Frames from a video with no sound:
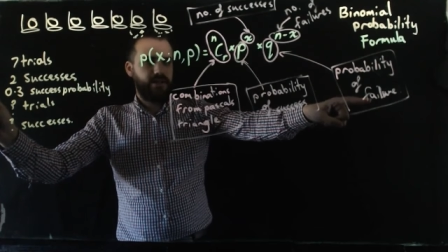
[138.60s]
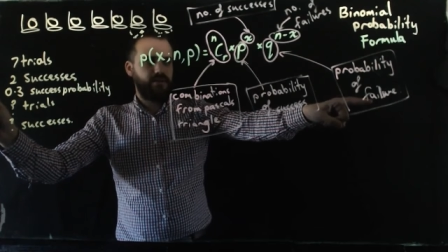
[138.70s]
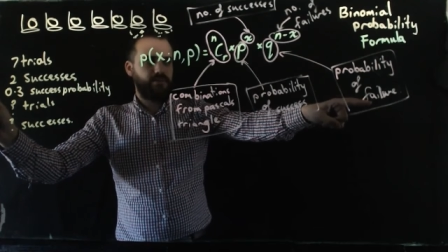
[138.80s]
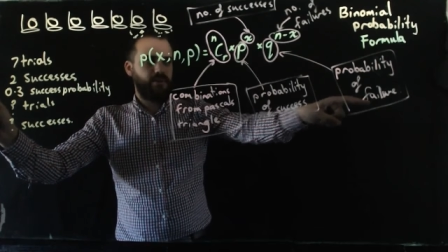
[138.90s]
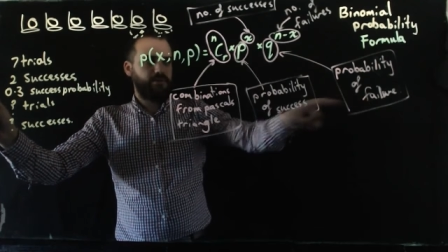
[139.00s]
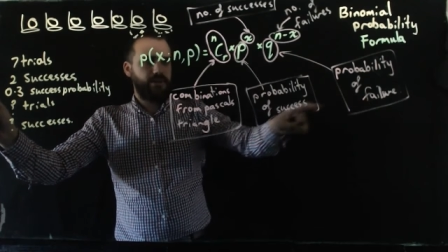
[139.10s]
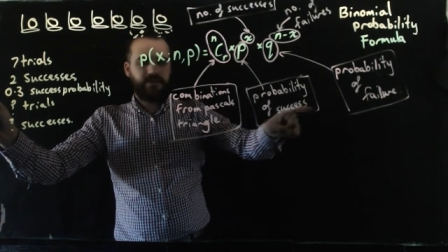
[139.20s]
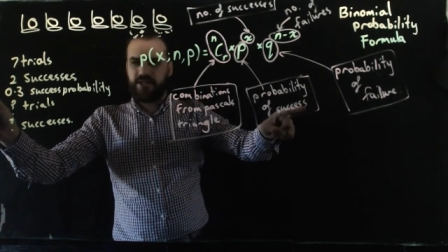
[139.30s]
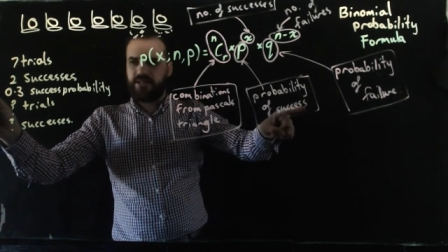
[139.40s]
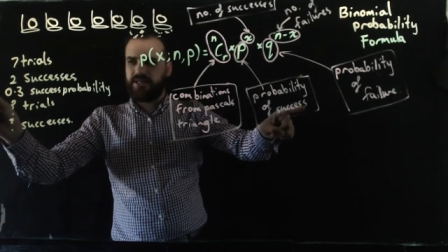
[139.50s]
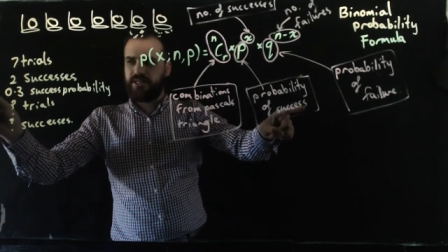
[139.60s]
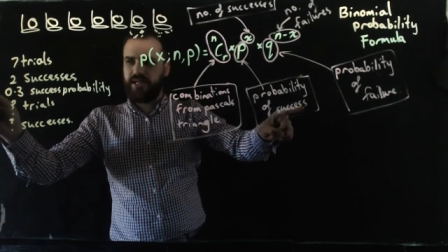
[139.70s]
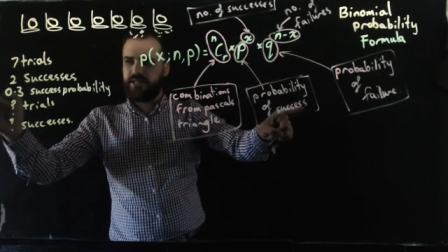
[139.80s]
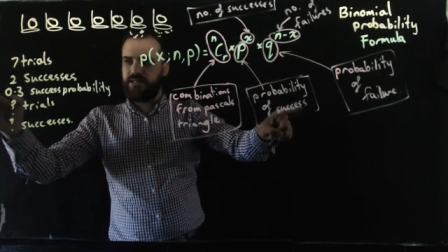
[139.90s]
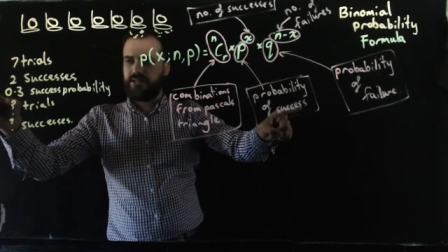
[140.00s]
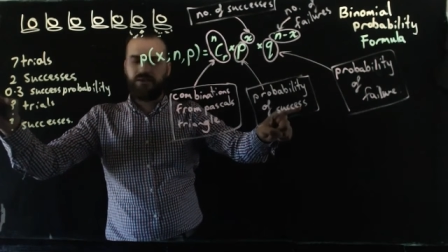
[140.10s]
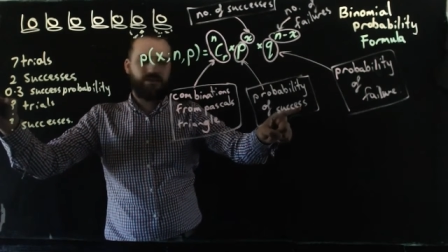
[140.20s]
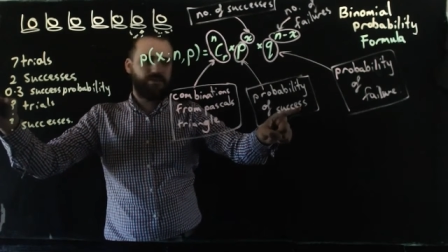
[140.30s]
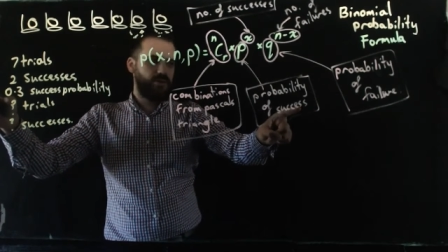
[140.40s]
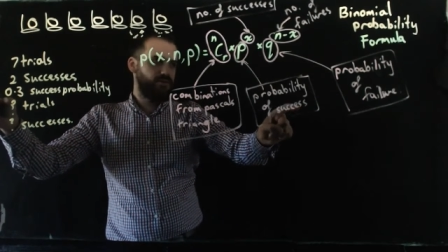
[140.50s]
Now, if the probability of success is
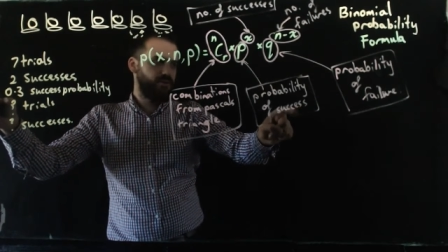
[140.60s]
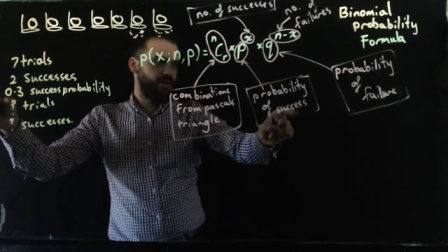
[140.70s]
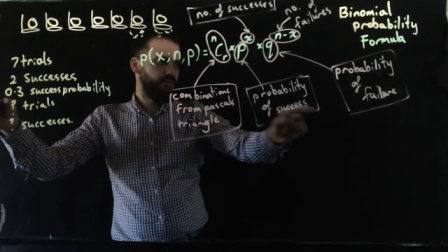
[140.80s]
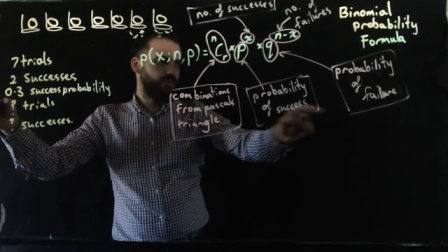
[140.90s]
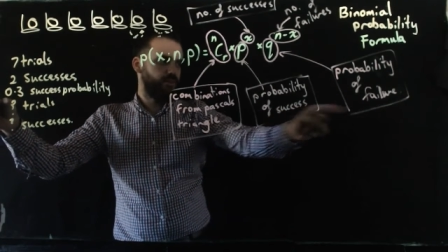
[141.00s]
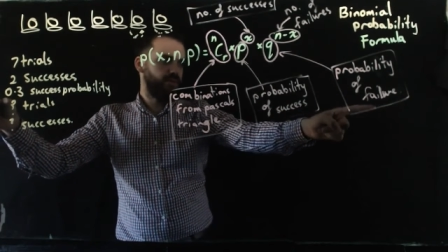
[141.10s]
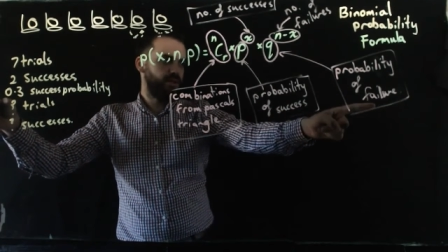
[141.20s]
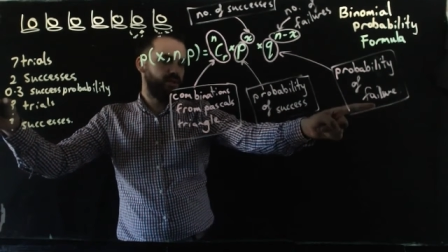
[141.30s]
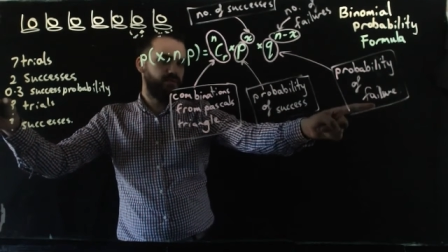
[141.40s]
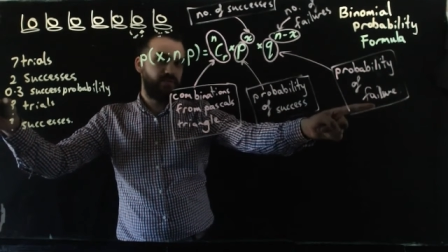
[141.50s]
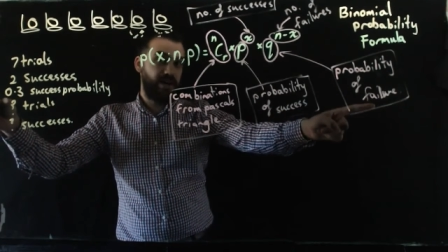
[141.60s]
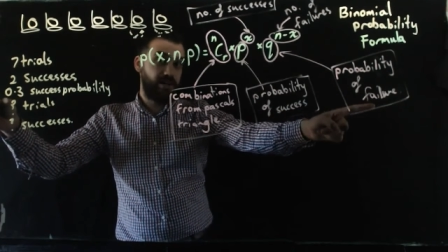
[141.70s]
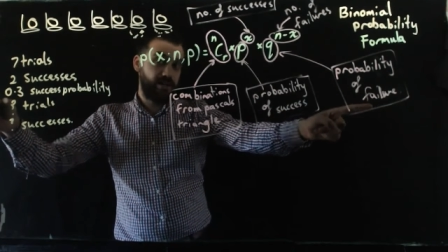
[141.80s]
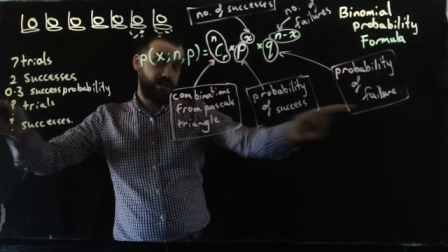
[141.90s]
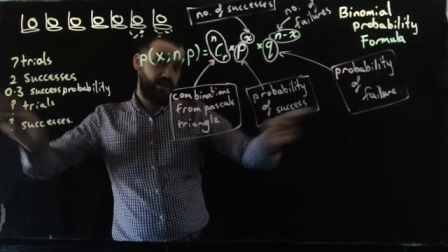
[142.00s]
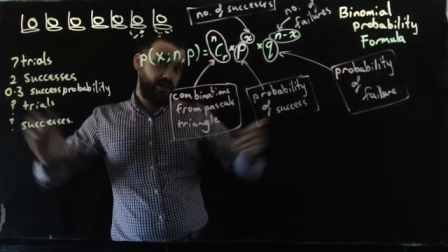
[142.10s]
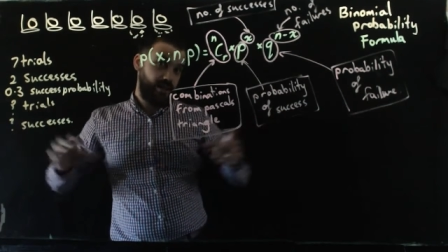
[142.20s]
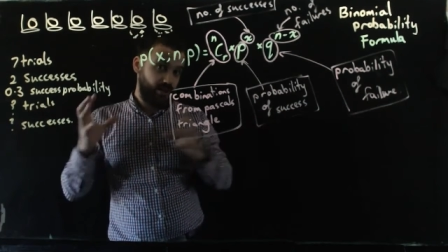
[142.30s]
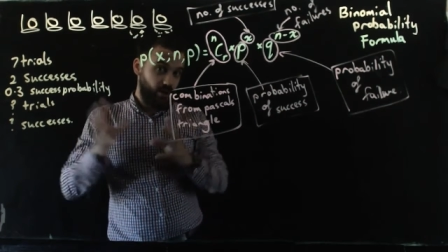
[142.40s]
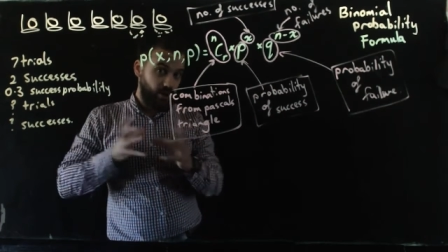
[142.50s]
0.3, the probability of failure
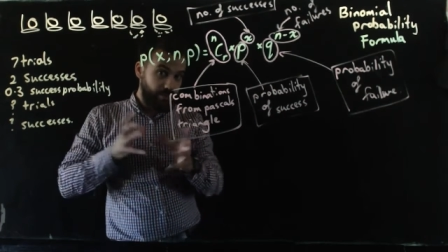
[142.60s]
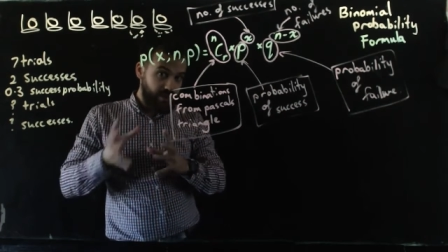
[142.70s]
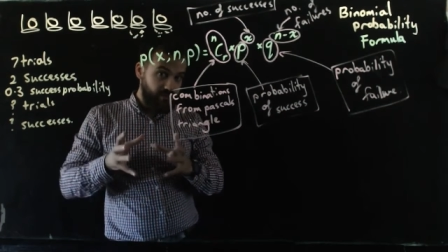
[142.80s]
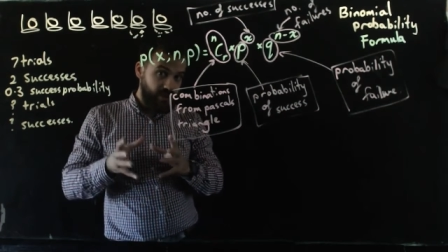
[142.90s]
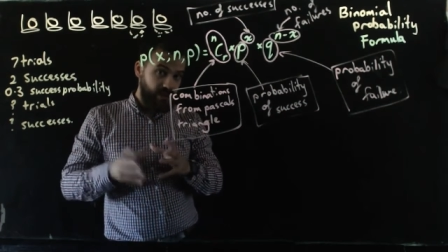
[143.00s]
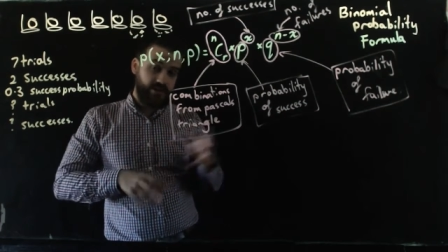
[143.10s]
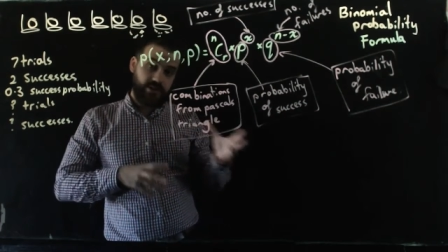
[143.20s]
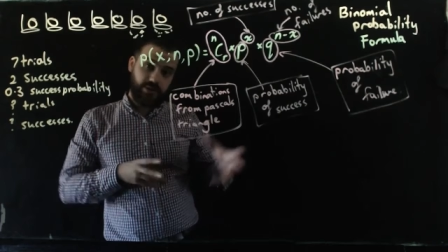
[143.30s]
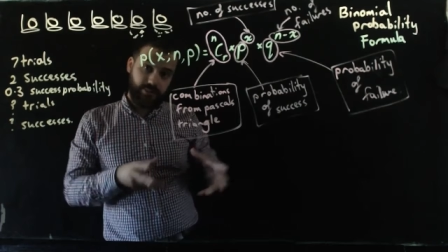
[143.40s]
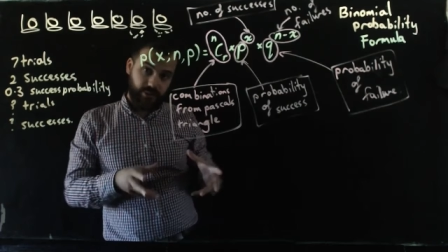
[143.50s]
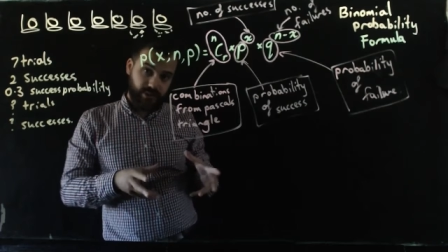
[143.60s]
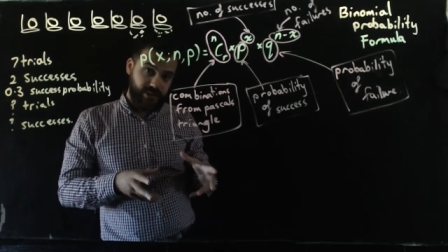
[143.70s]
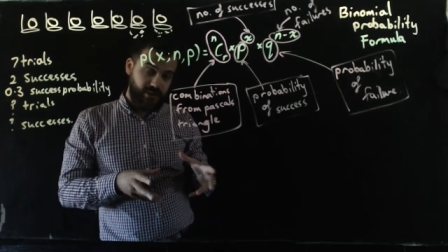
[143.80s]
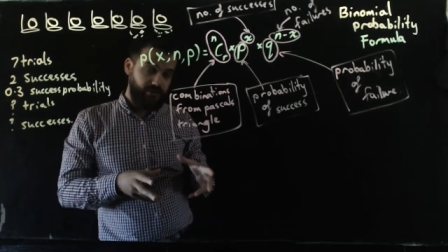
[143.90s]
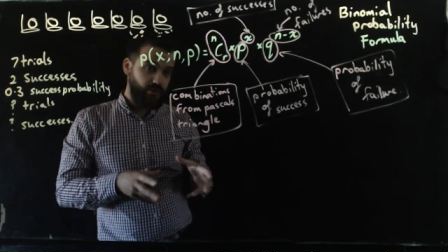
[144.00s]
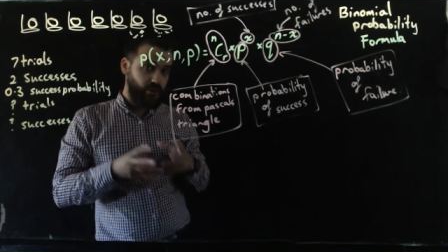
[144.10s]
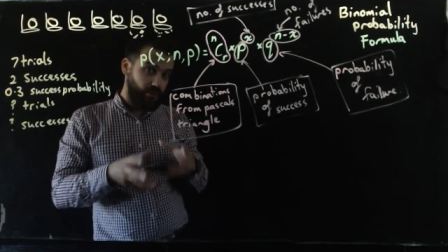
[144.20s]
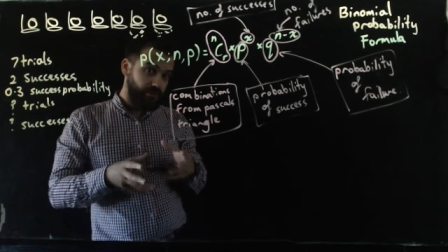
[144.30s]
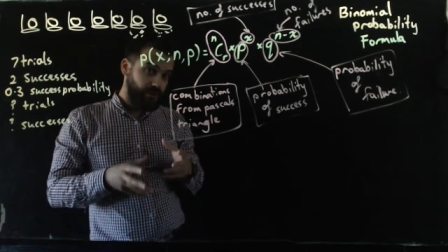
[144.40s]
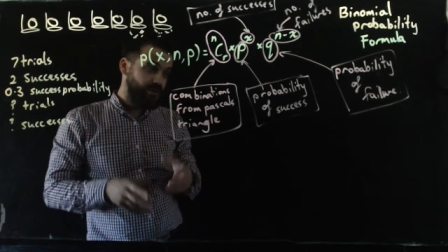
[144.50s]
is the opposite of that, 0.7, or the
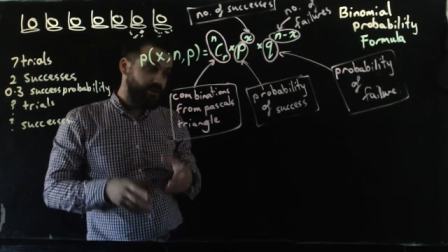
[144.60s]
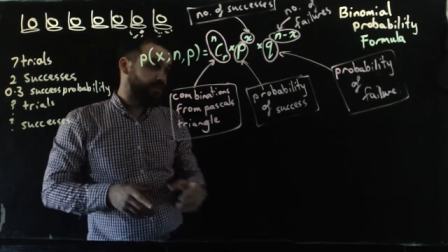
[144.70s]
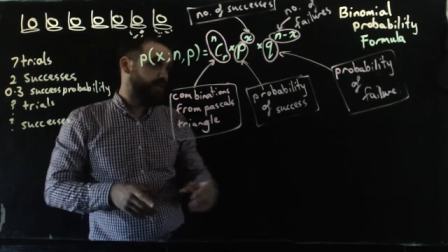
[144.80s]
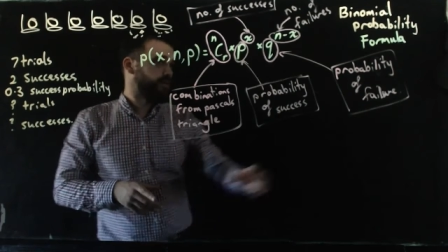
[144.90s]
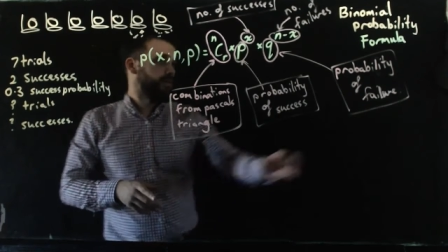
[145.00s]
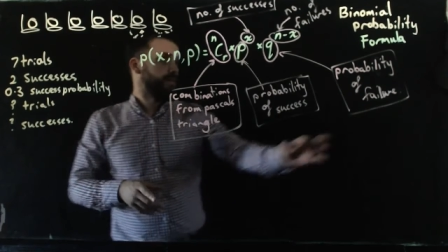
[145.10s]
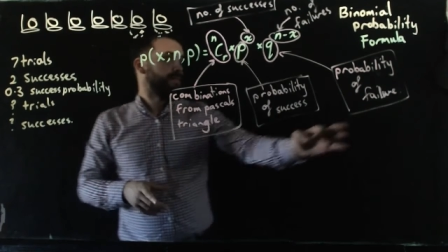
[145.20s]
complement of that,